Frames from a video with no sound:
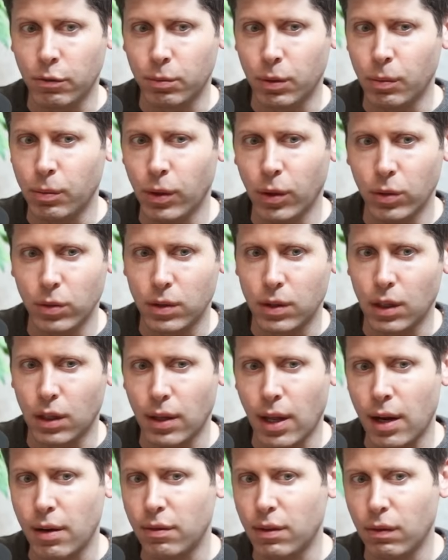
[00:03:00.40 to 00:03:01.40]
have proposed a
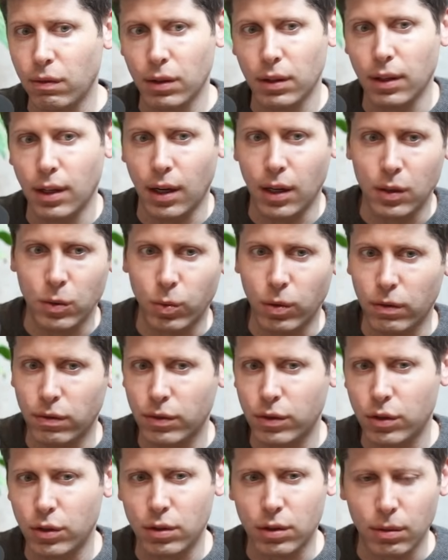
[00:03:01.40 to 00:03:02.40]
lot of different things. We've
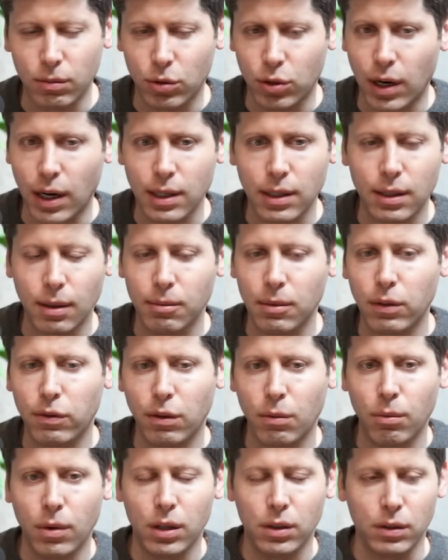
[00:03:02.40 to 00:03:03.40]
tried some
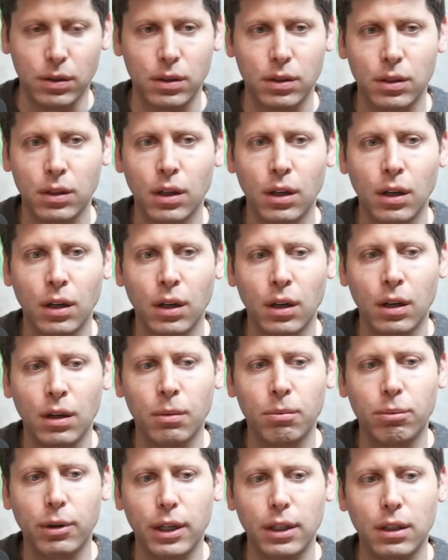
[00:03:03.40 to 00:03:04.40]
different models.
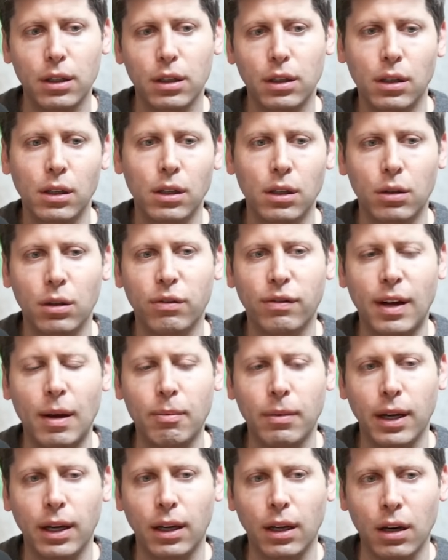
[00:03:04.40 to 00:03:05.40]
But, you know, if
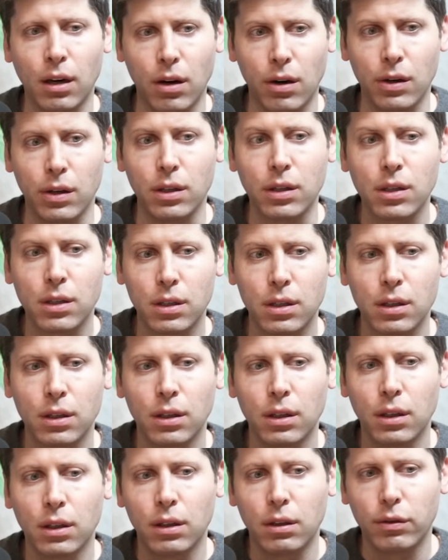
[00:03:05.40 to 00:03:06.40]
I'm like an artist,
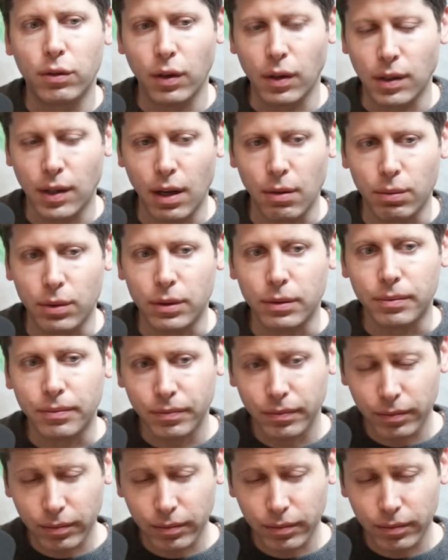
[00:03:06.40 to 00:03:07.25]
for example,